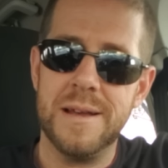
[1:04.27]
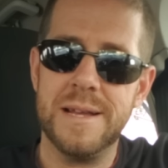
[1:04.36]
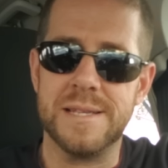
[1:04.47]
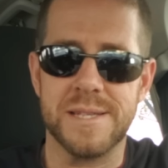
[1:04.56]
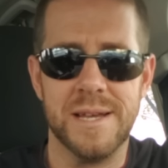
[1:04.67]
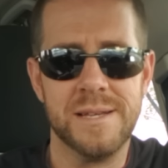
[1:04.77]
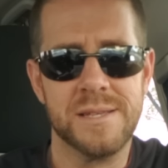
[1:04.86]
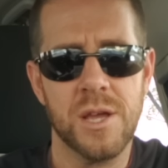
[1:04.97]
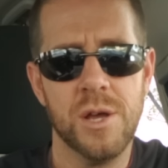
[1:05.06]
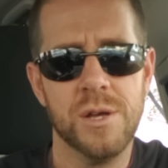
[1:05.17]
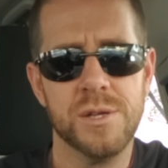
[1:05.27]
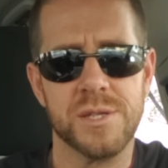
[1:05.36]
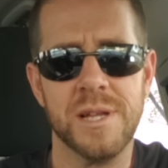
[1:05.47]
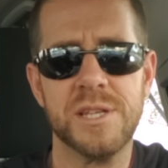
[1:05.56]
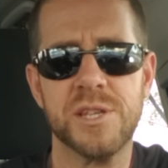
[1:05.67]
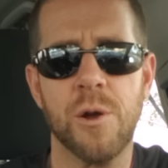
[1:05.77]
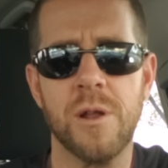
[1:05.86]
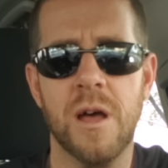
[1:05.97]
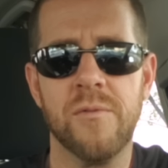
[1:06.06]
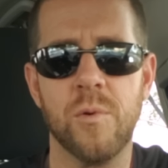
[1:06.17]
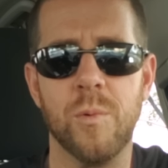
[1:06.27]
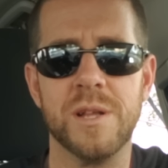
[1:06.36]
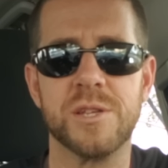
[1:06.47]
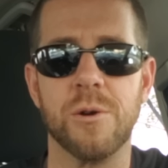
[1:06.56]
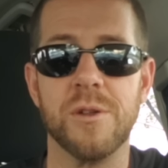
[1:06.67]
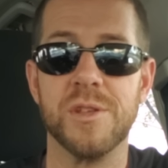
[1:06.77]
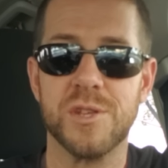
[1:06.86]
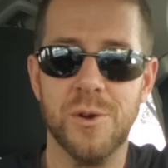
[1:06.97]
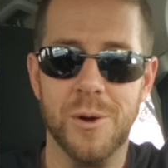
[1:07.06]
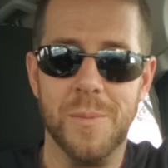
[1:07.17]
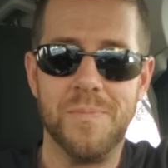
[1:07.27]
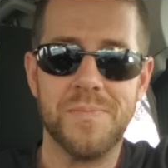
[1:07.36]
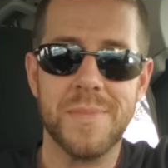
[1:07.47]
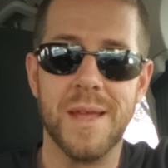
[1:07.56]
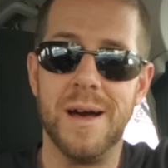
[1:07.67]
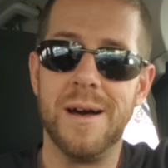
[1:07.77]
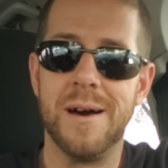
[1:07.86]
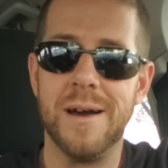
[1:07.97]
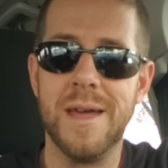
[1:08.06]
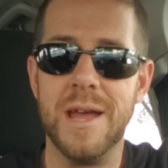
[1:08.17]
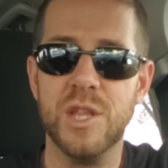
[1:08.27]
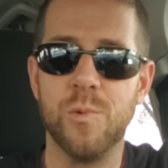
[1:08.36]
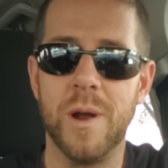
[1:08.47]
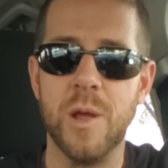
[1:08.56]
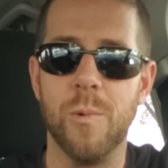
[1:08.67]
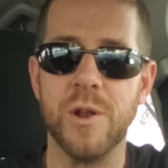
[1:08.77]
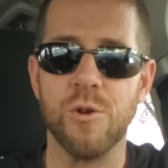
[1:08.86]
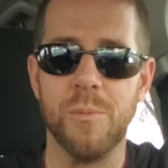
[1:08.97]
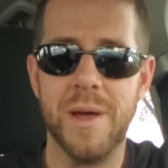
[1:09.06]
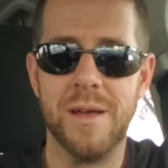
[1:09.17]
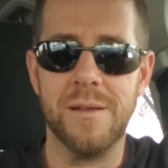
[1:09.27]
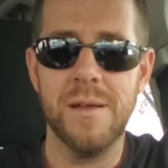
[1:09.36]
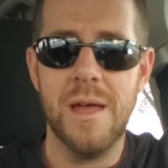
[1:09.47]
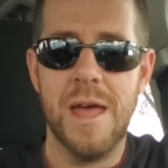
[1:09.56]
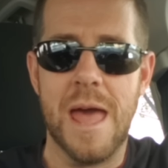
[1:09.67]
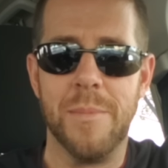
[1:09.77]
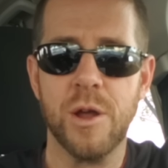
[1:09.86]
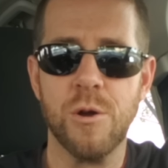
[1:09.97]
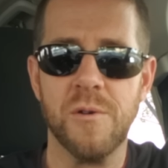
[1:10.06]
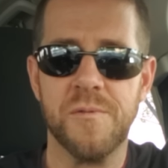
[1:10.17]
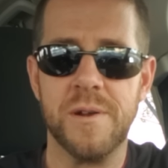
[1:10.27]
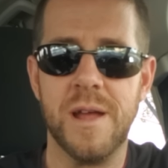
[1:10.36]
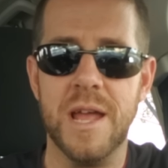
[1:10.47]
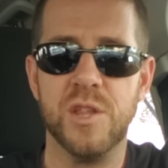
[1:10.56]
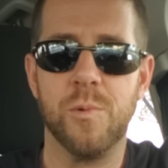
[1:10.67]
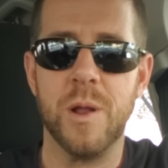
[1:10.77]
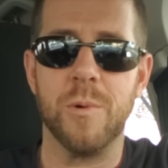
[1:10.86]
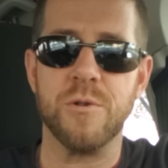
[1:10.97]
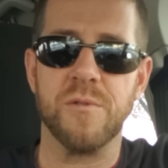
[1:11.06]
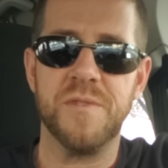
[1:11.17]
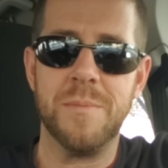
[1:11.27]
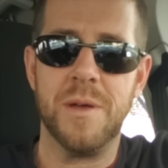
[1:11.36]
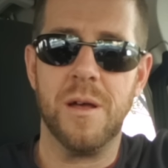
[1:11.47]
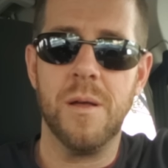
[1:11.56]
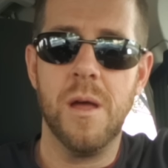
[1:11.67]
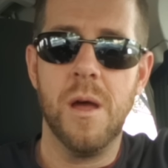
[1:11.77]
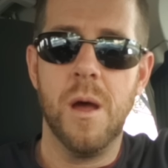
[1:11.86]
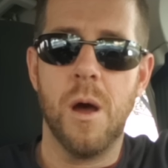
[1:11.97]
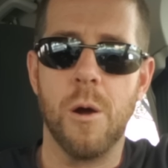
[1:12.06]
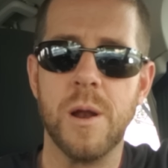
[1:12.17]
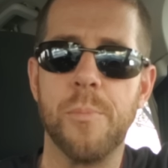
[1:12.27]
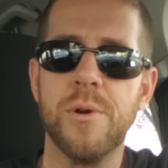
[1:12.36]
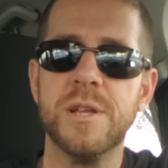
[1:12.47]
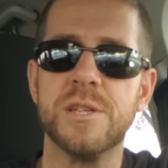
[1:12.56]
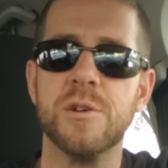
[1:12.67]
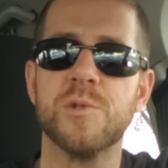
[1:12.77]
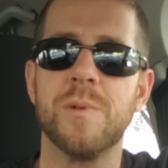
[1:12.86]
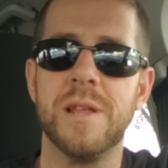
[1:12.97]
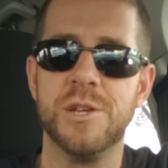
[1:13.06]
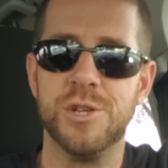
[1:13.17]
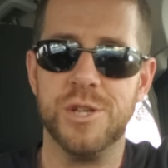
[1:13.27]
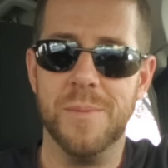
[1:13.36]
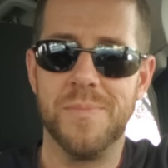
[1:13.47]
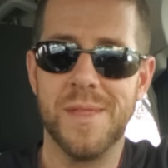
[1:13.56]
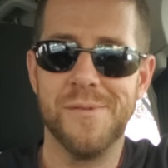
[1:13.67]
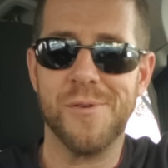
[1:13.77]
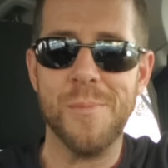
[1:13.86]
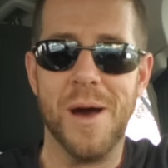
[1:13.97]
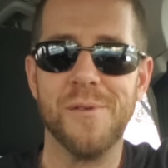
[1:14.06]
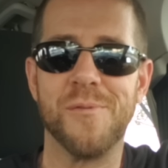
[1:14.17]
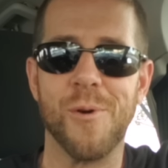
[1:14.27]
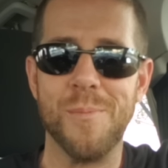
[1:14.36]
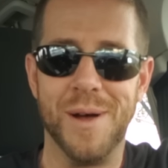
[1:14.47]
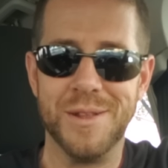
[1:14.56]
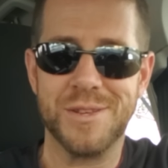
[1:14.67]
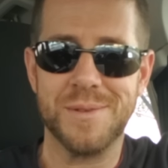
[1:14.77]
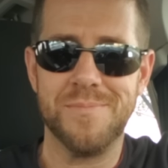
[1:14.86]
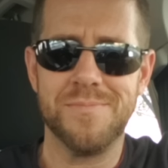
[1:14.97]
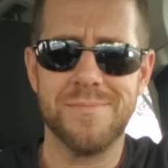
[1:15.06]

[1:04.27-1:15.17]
He says, so let's start off with what started this all. I, a 21-year-old male, and my girlfriend, a 21-year-old female, are in a pretty serious relationship for about 4 months.